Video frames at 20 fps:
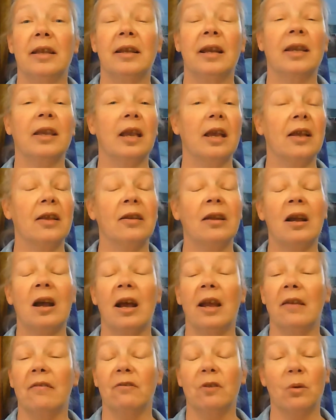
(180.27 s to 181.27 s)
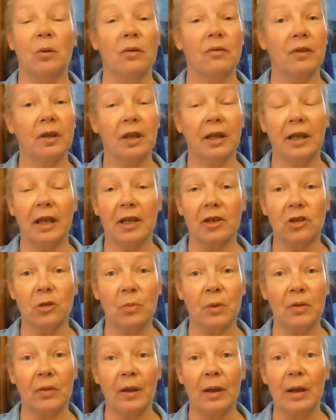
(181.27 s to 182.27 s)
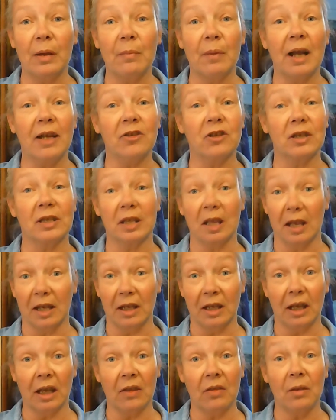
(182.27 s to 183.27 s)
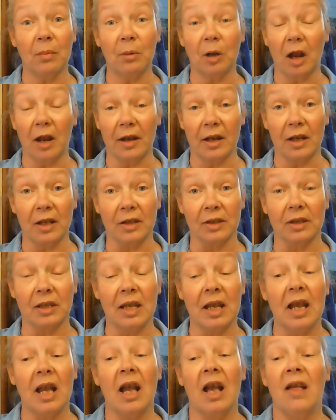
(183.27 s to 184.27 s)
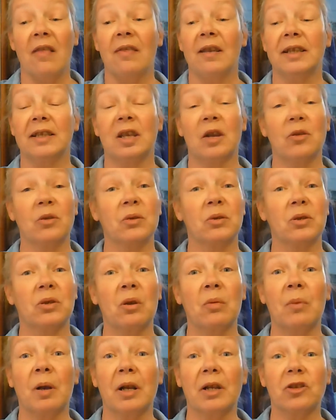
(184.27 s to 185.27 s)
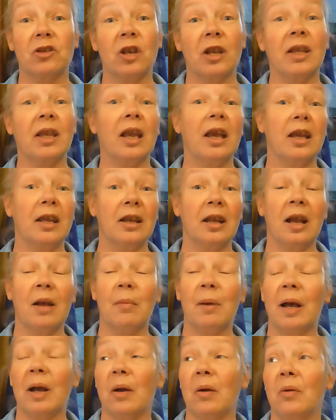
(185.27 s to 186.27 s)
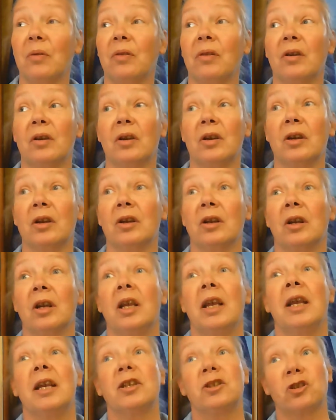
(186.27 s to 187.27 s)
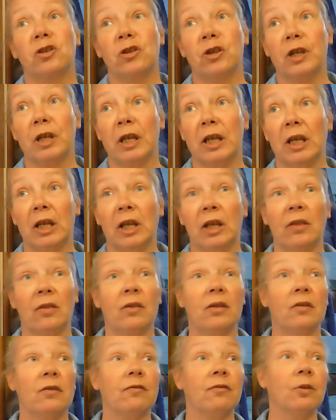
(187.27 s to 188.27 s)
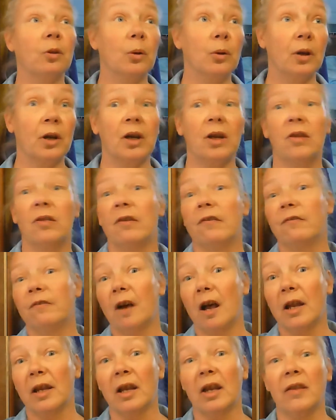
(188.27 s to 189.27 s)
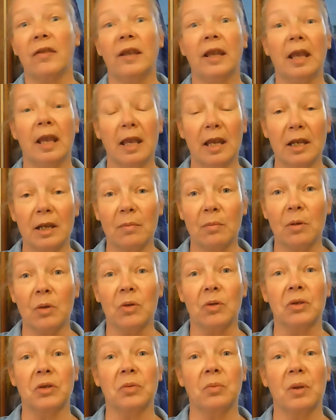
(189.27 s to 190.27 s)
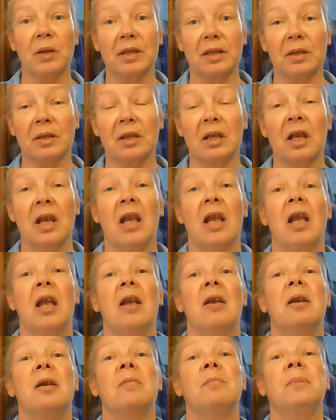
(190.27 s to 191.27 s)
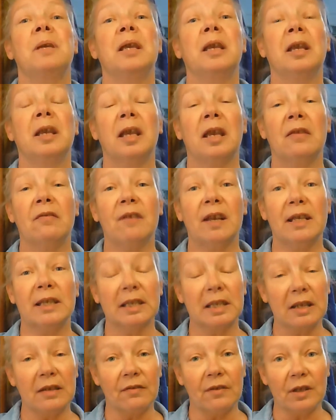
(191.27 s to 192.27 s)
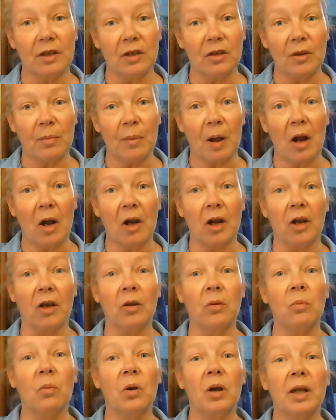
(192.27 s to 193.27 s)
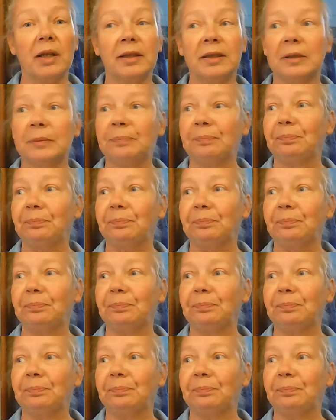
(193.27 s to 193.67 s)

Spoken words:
again, I have no affiliation with them. I just like the product. They tell you so much, again, about the history, the flora, the fauna, the animals, what's being invasive into the park, what